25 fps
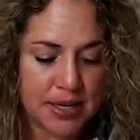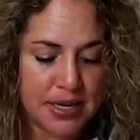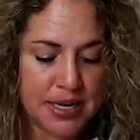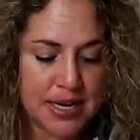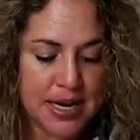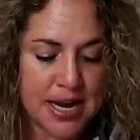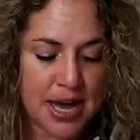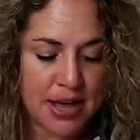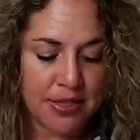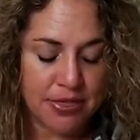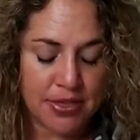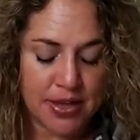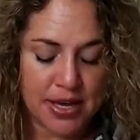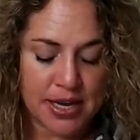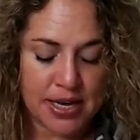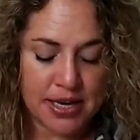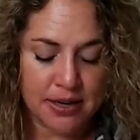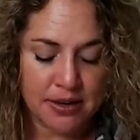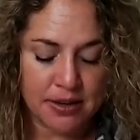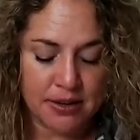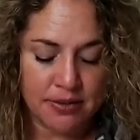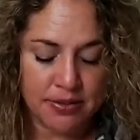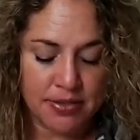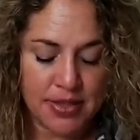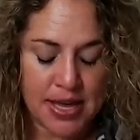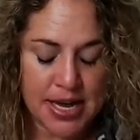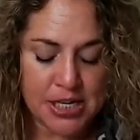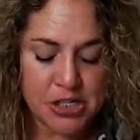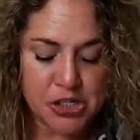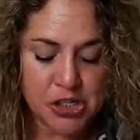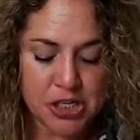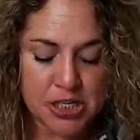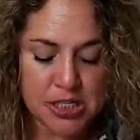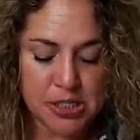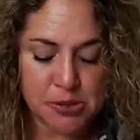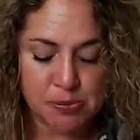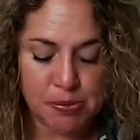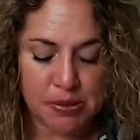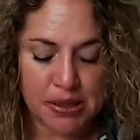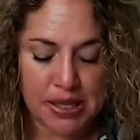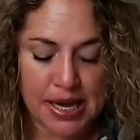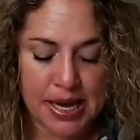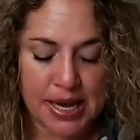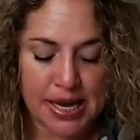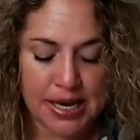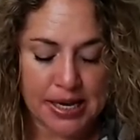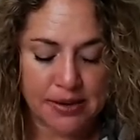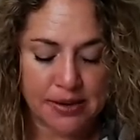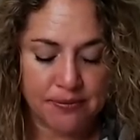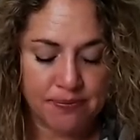Nothing. They just
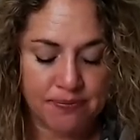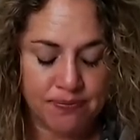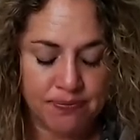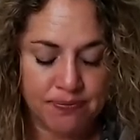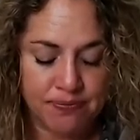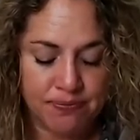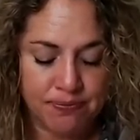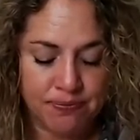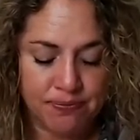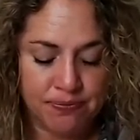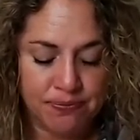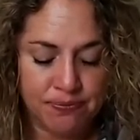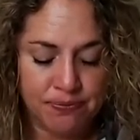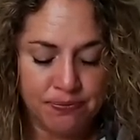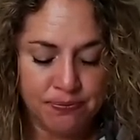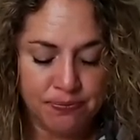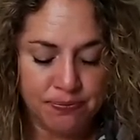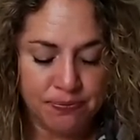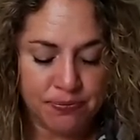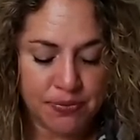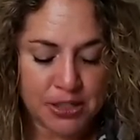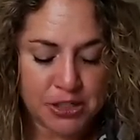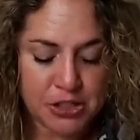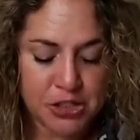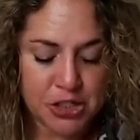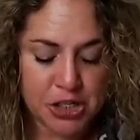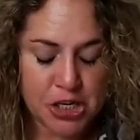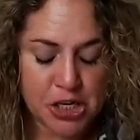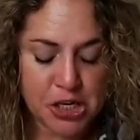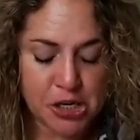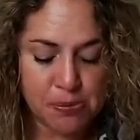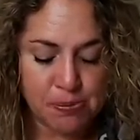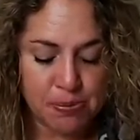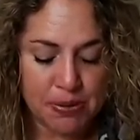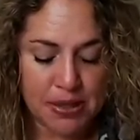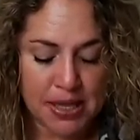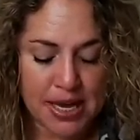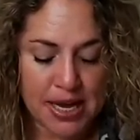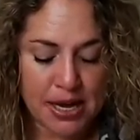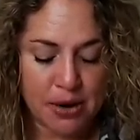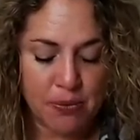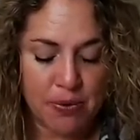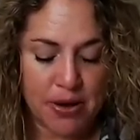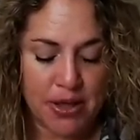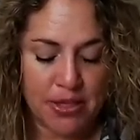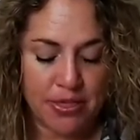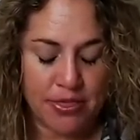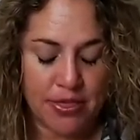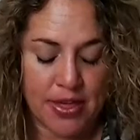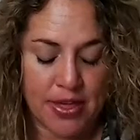play. Do you play
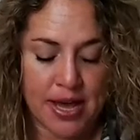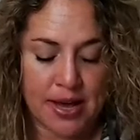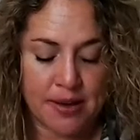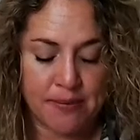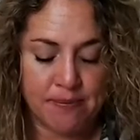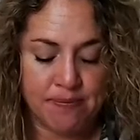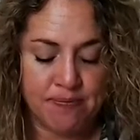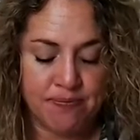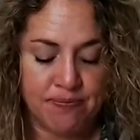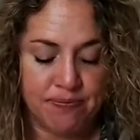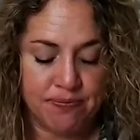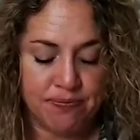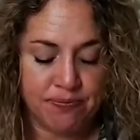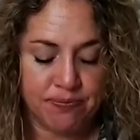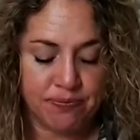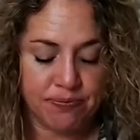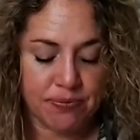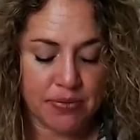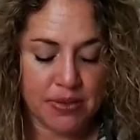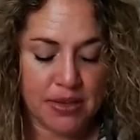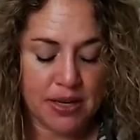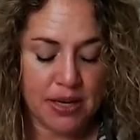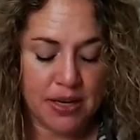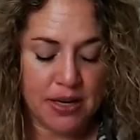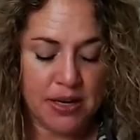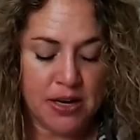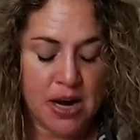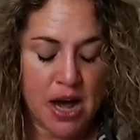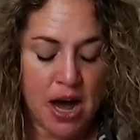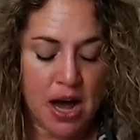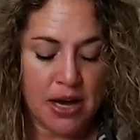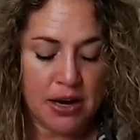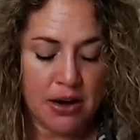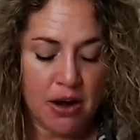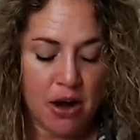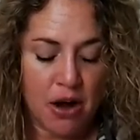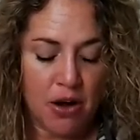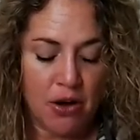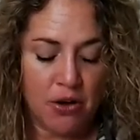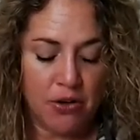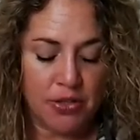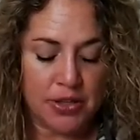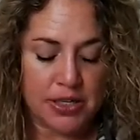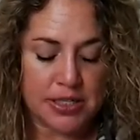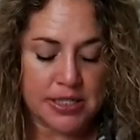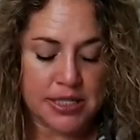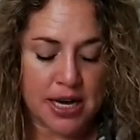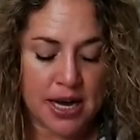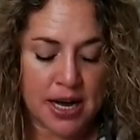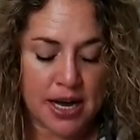with them? Not all
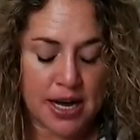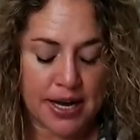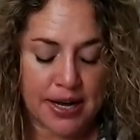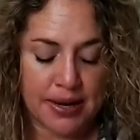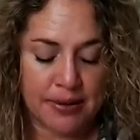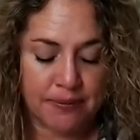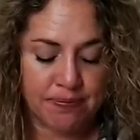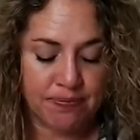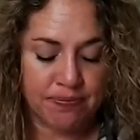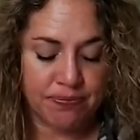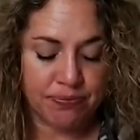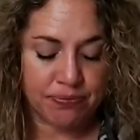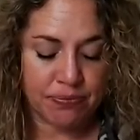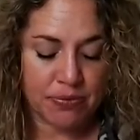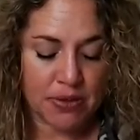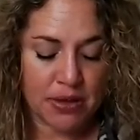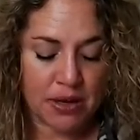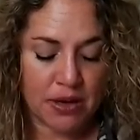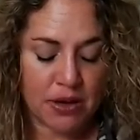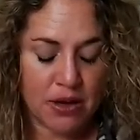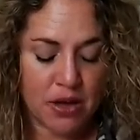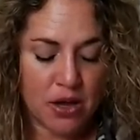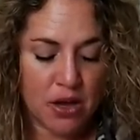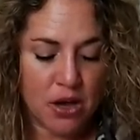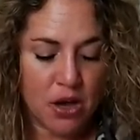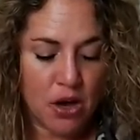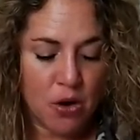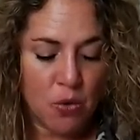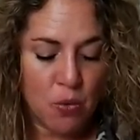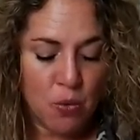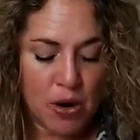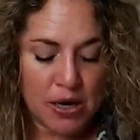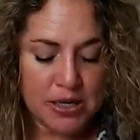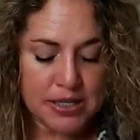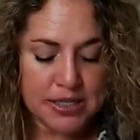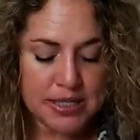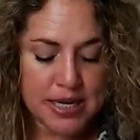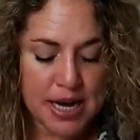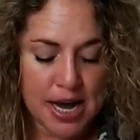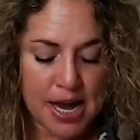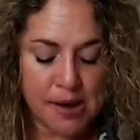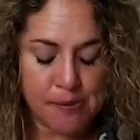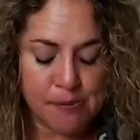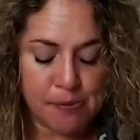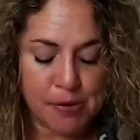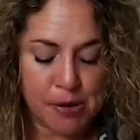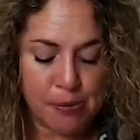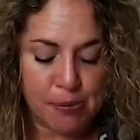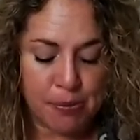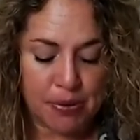the time. What
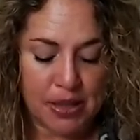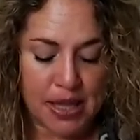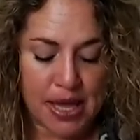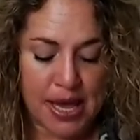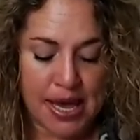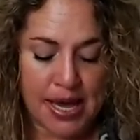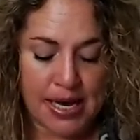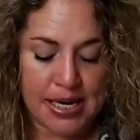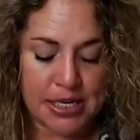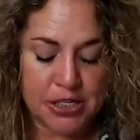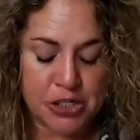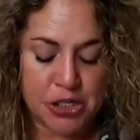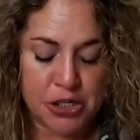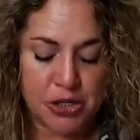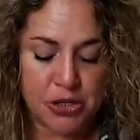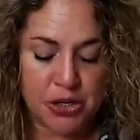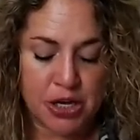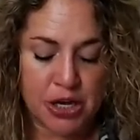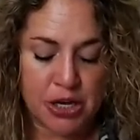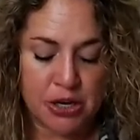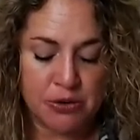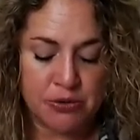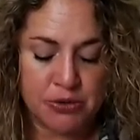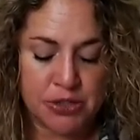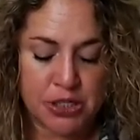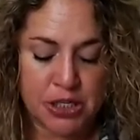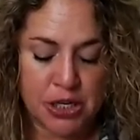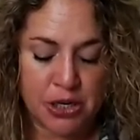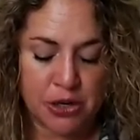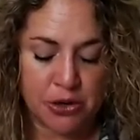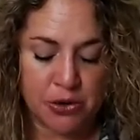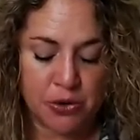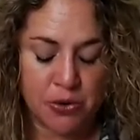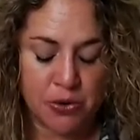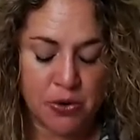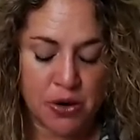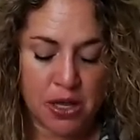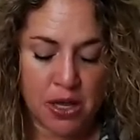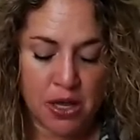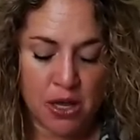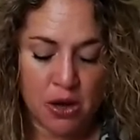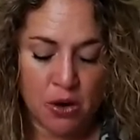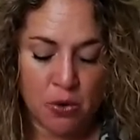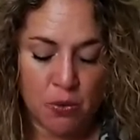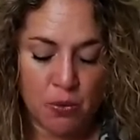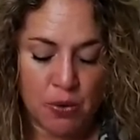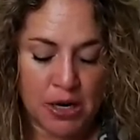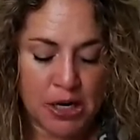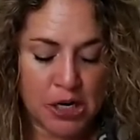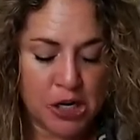type of play do you do
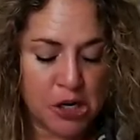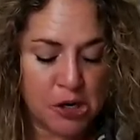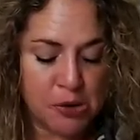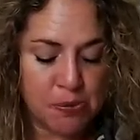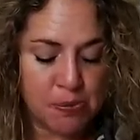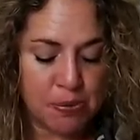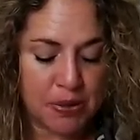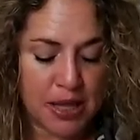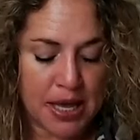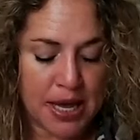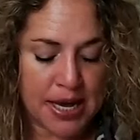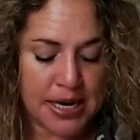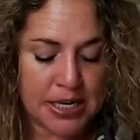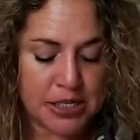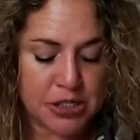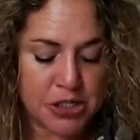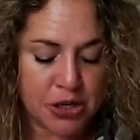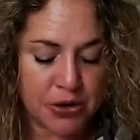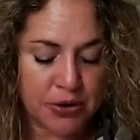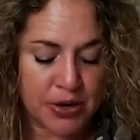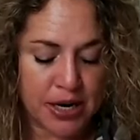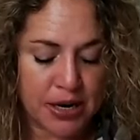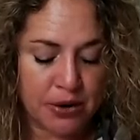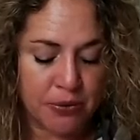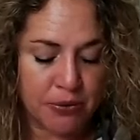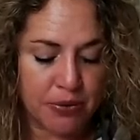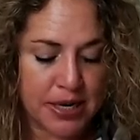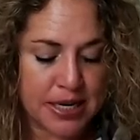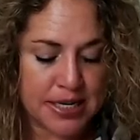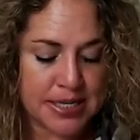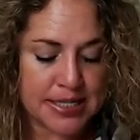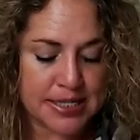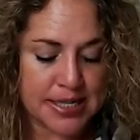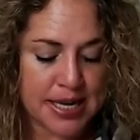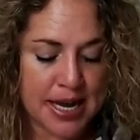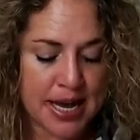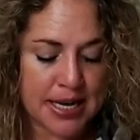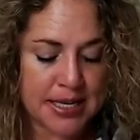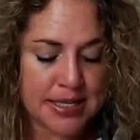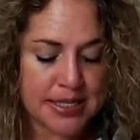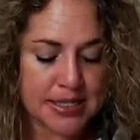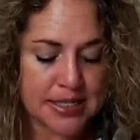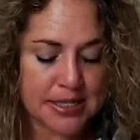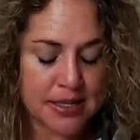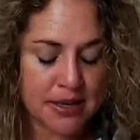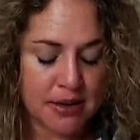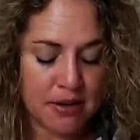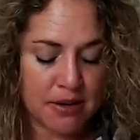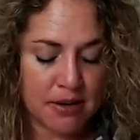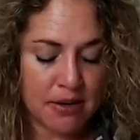when you play during
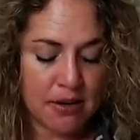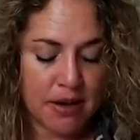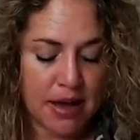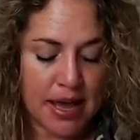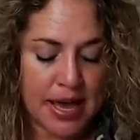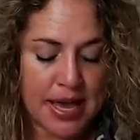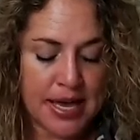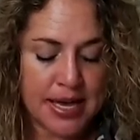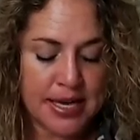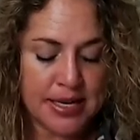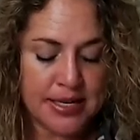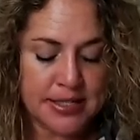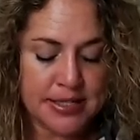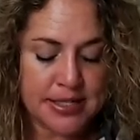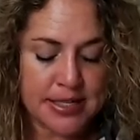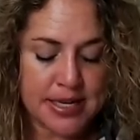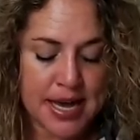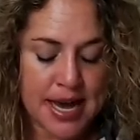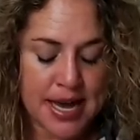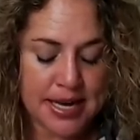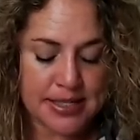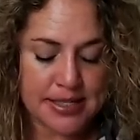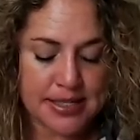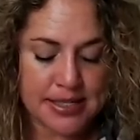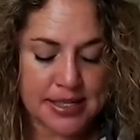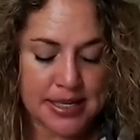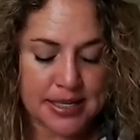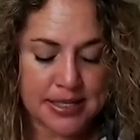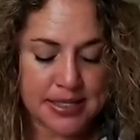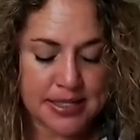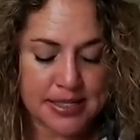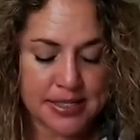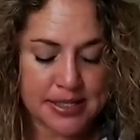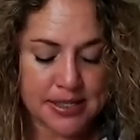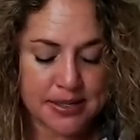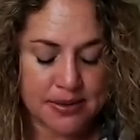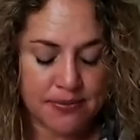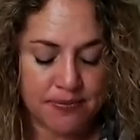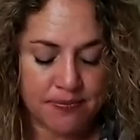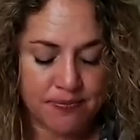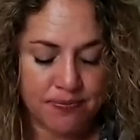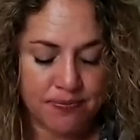recess in Texas?